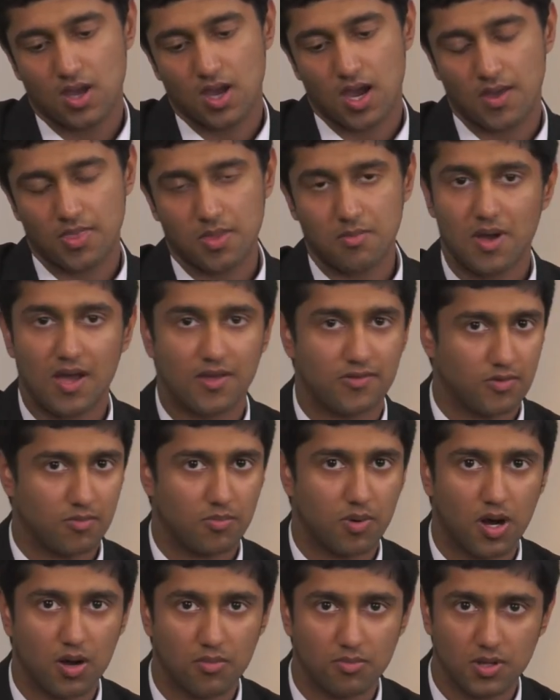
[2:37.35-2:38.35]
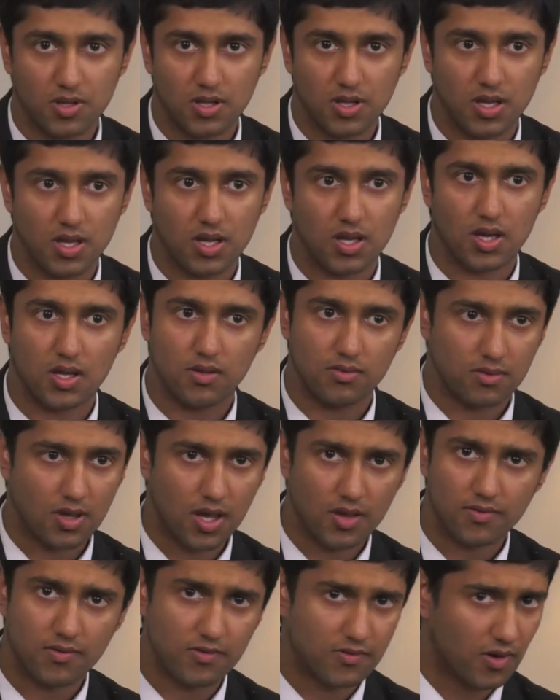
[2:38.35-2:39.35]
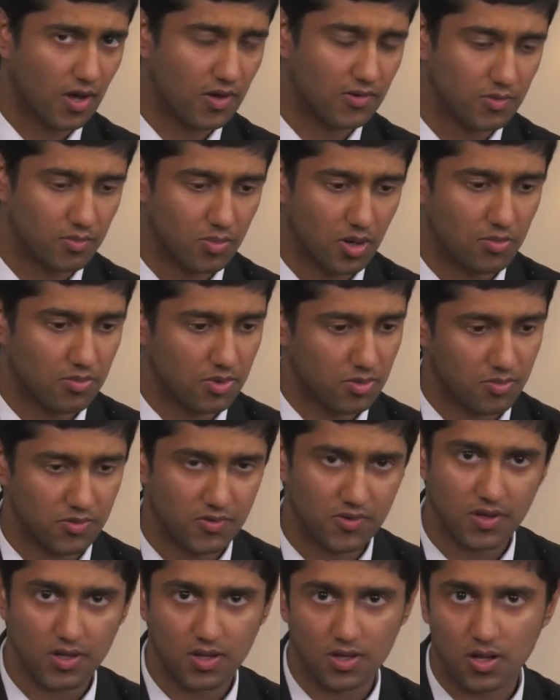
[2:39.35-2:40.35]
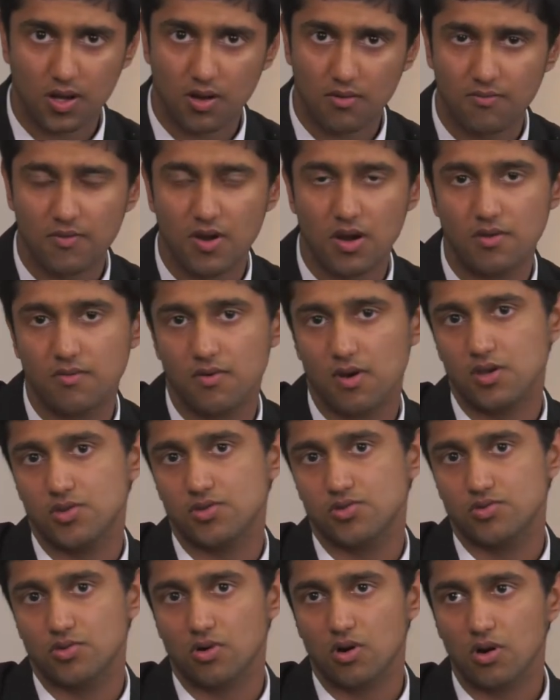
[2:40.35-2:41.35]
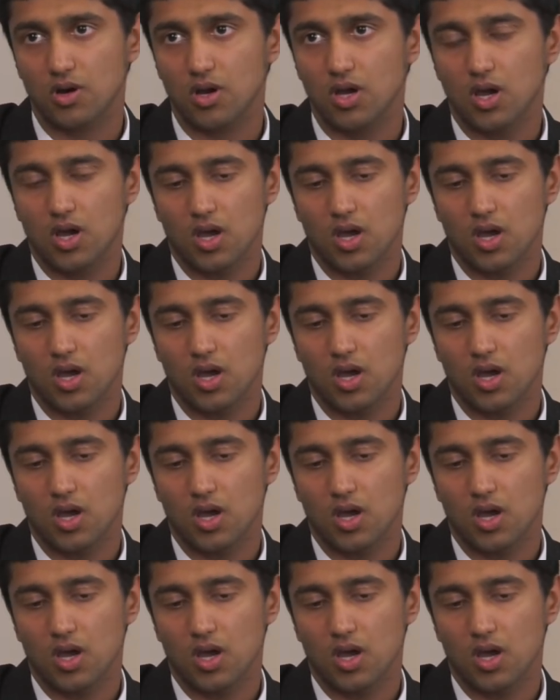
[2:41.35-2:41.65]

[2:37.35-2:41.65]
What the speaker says: and the maths department here and the science department in particular are very, very strong.